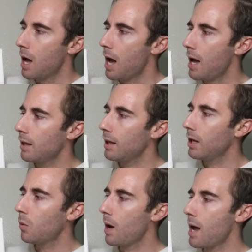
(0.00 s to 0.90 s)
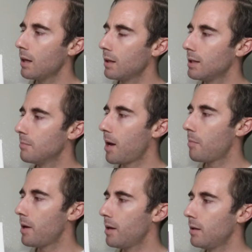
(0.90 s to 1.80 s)
I lay quietly in my
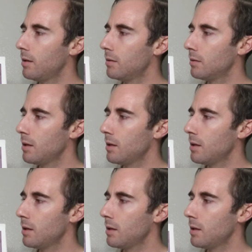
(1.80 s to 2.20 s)
bed.